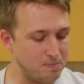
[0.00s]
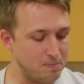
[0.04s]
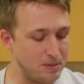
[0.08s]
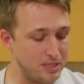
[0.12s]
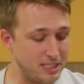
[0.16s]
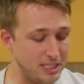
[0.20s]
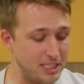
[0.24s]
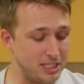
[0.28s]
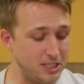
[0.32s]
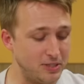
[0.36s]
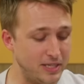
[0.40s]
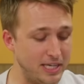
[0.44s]
but
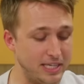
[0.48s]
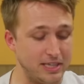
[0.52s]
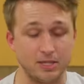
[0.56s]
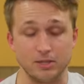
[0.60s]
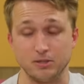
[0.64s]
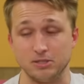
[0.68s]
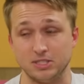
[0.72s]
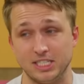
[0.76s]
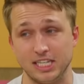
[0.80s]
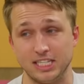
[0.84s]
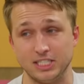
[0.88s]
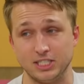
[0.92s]
did you get
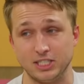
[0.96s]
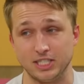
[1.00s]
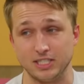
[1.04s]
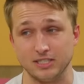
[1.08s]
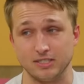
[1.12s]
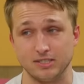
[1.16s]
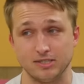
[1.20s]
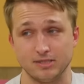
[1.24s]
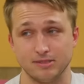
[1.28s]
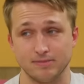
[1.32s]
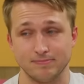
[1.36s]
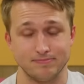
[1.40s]
those
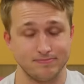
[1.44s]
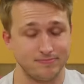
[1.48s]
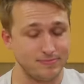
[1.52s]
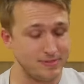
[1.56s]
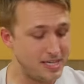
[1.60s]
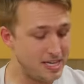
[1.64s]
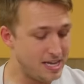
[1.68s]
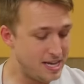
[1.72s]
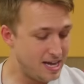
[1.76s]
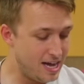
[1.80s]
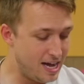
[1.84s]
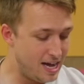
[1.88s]
digits?
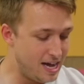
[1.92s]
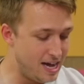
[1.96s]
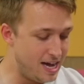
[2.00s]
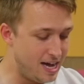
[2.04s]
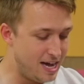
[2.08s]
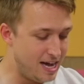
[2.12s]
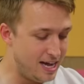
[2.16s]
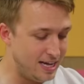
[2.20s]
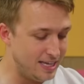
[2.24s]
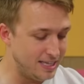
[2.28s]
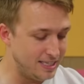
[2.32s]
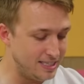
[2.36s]

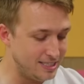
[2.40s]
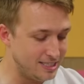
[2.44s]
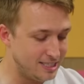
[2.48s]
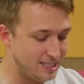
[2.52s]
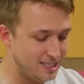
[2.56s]
No.